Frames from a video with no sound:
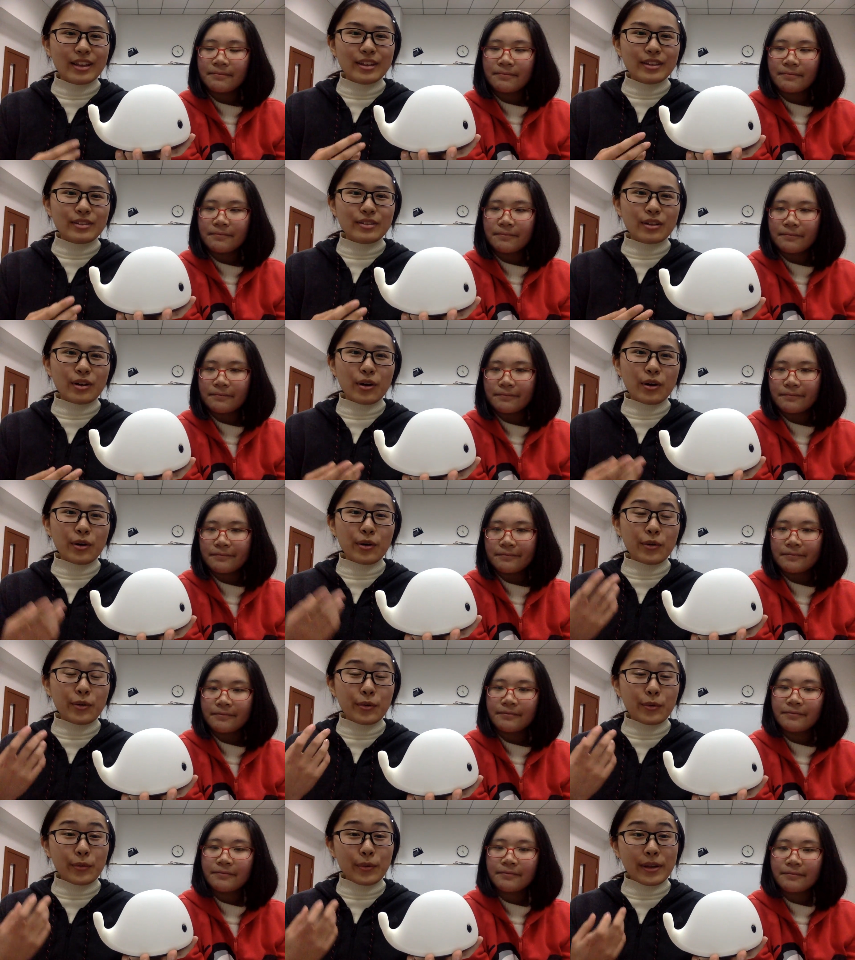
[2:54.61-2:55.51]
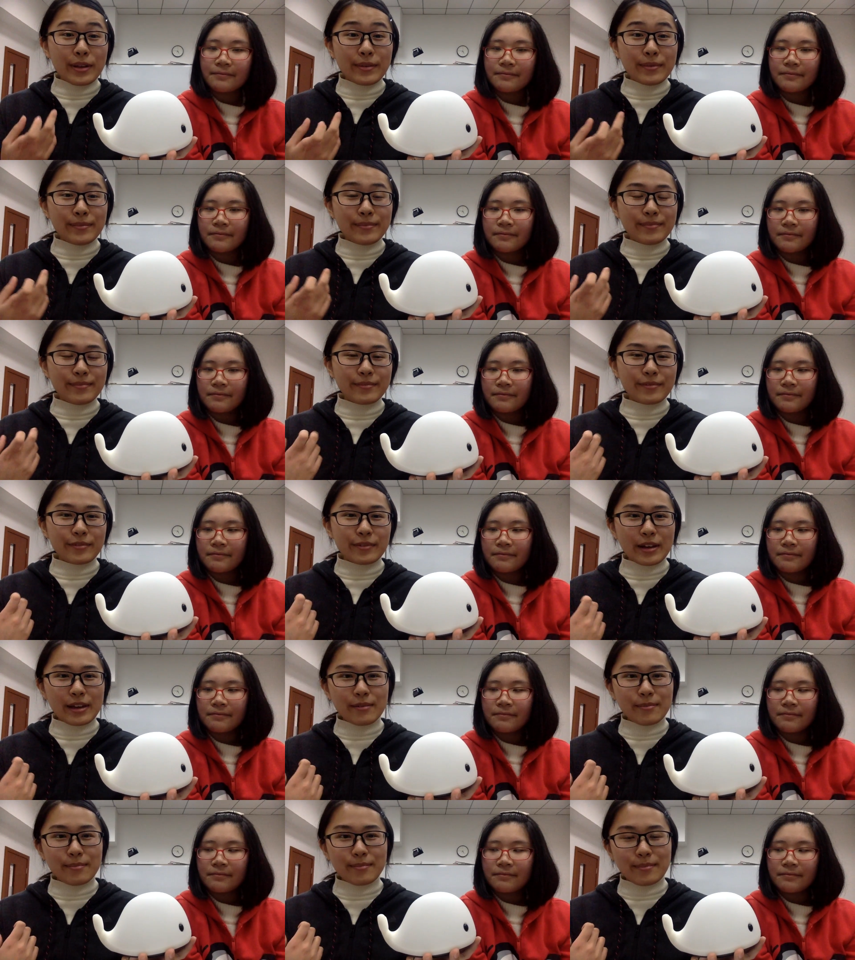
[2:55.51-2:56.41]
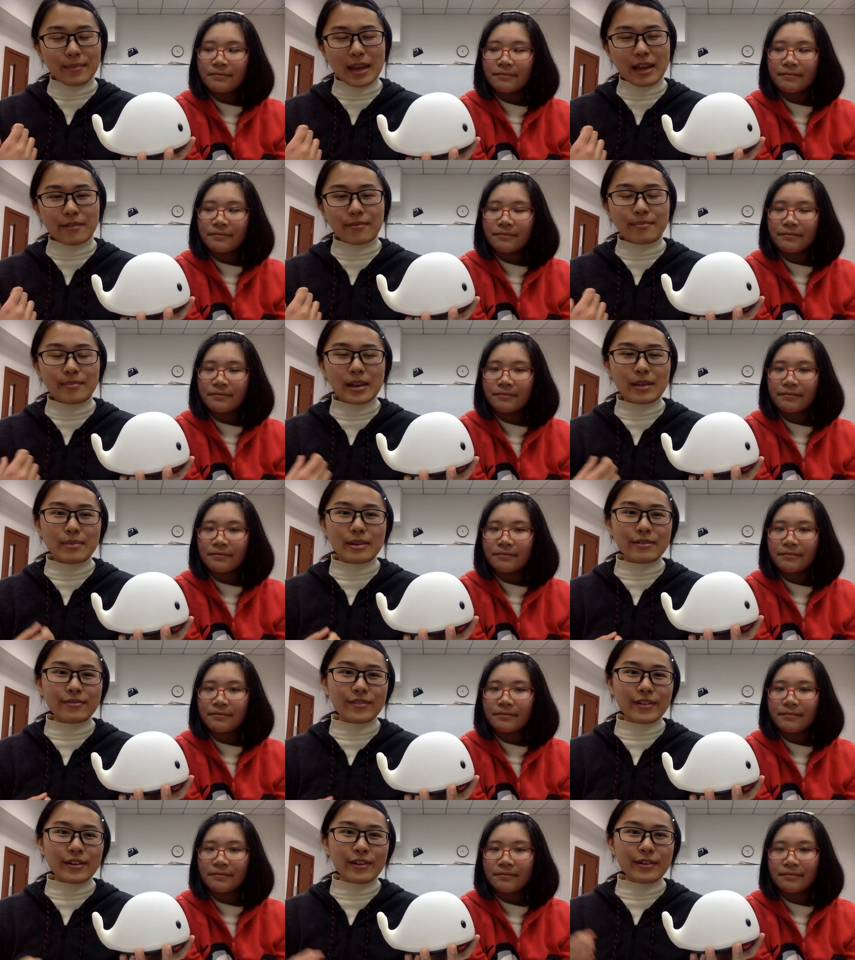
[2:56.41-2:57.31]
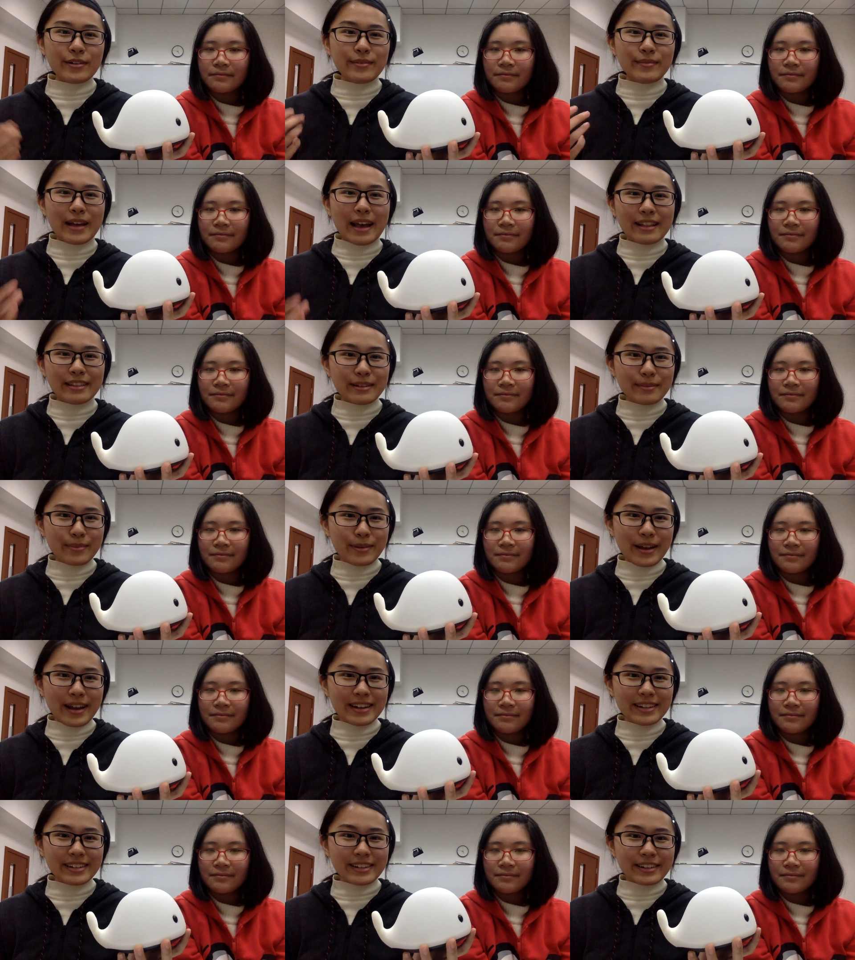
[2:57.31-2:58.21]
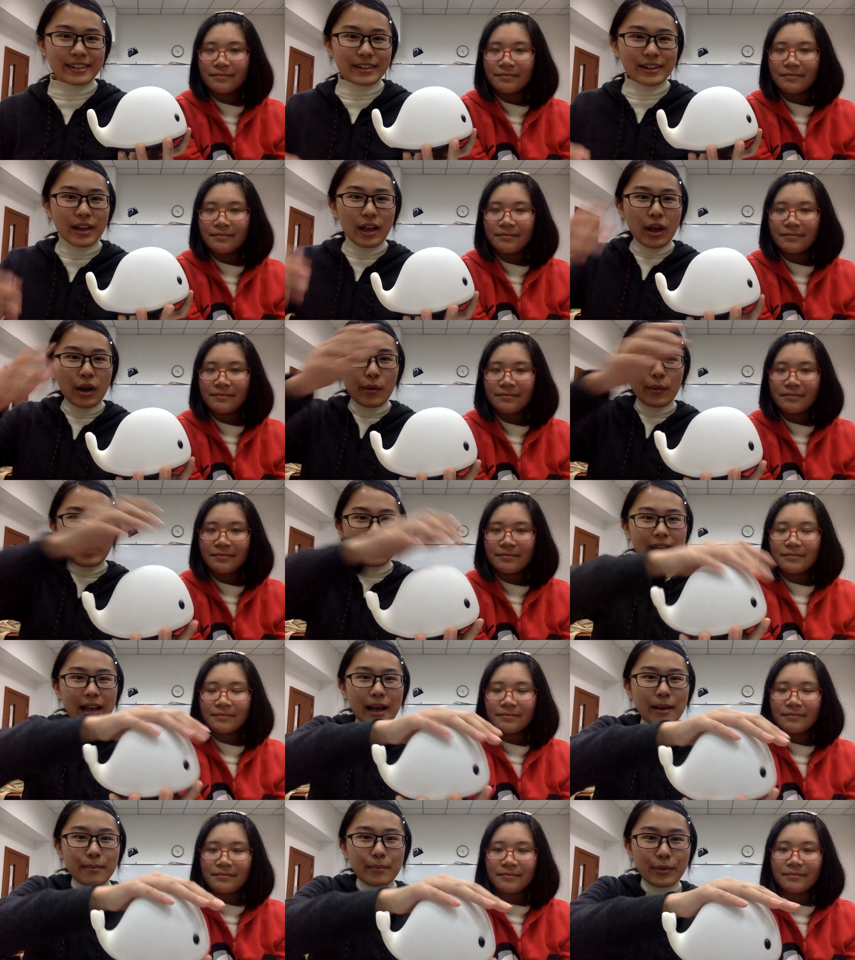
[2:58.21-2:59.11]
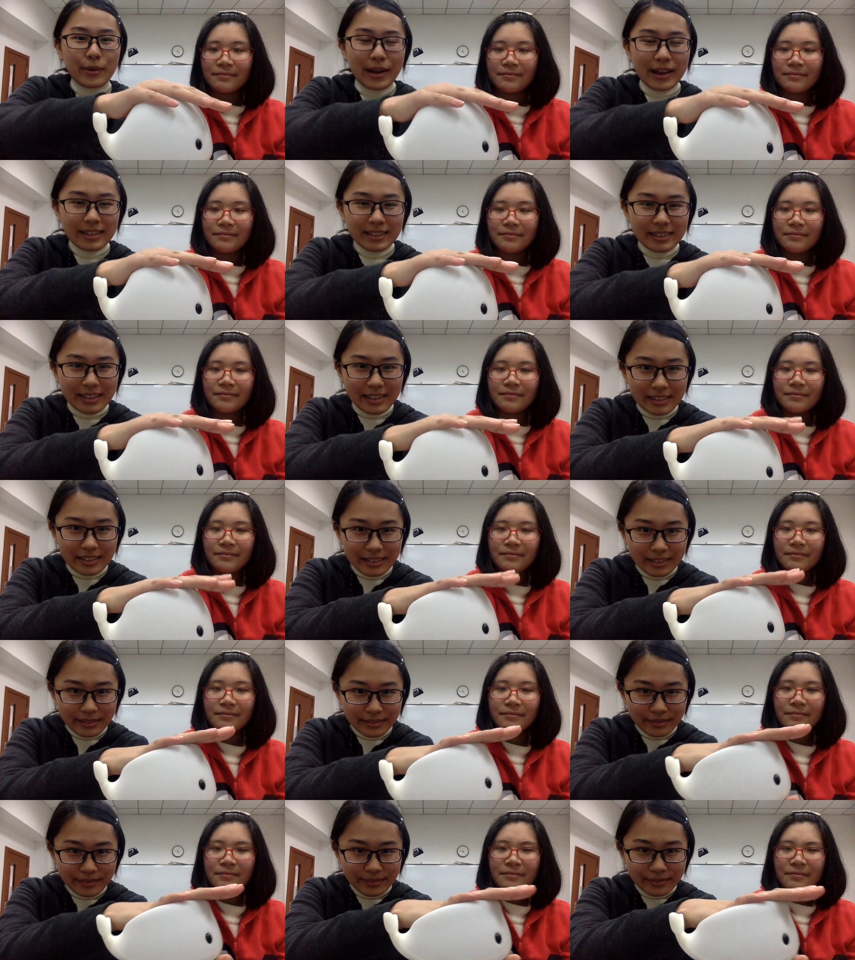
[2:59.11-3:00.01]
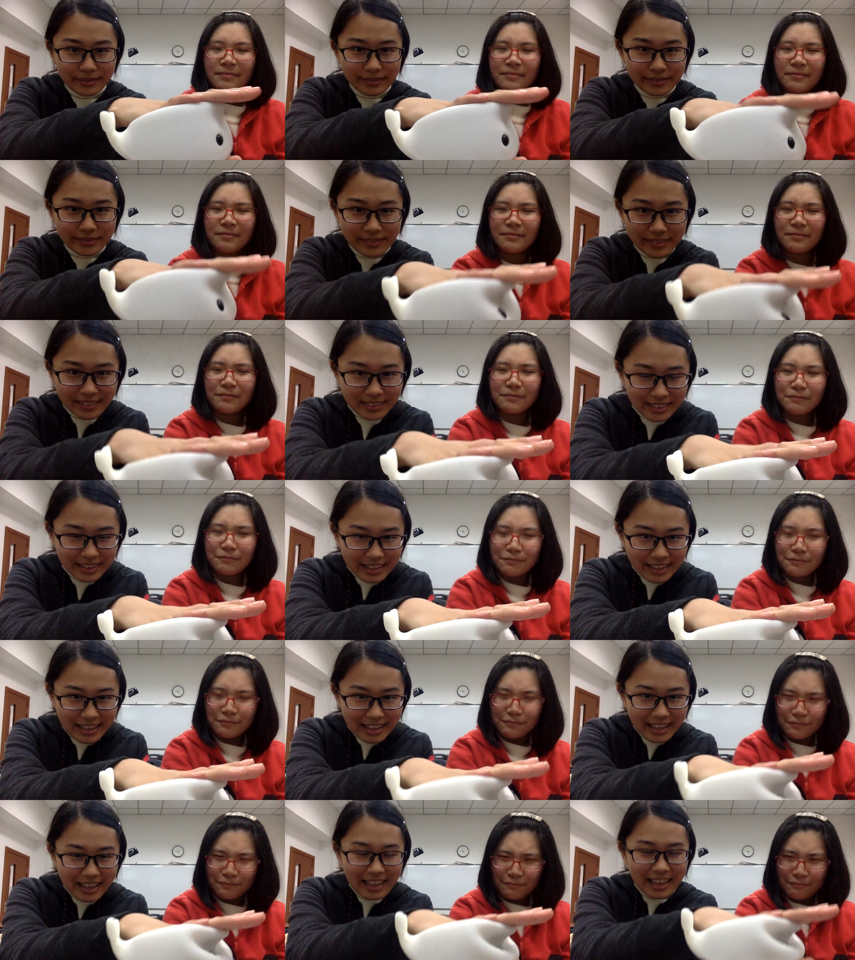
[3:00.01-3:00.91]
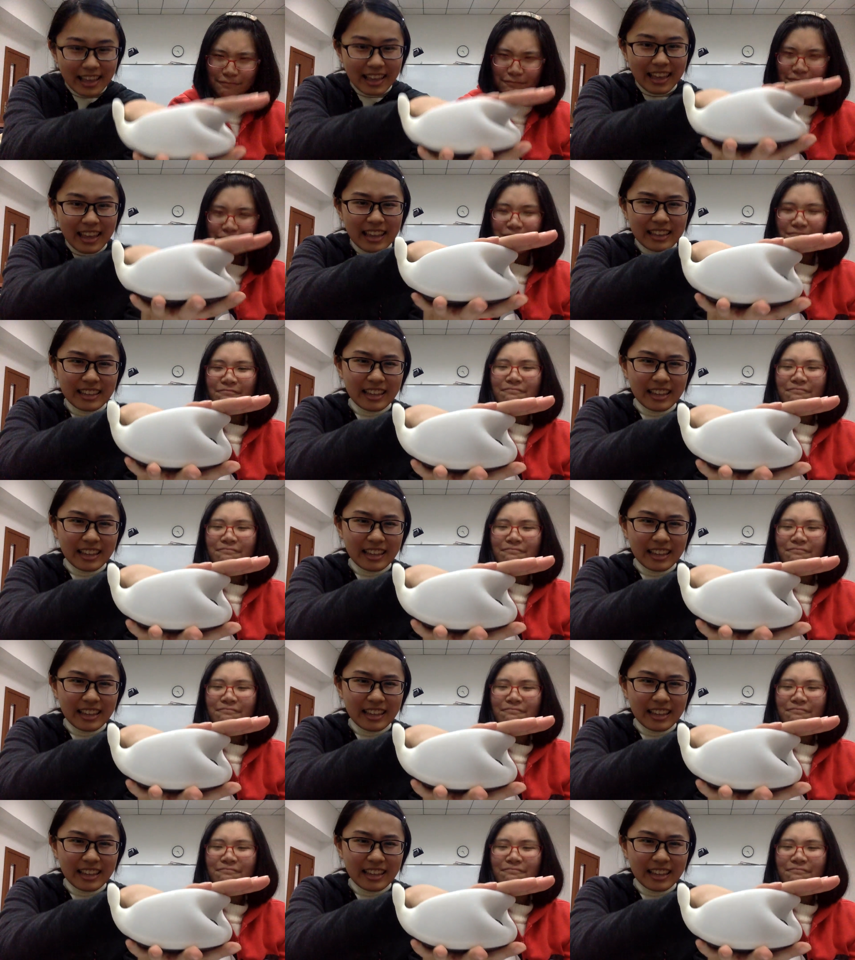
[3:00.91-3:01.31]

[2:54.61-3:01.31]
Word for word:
Speaker 1: So when we may, maybe feel under pressure, we can press it. It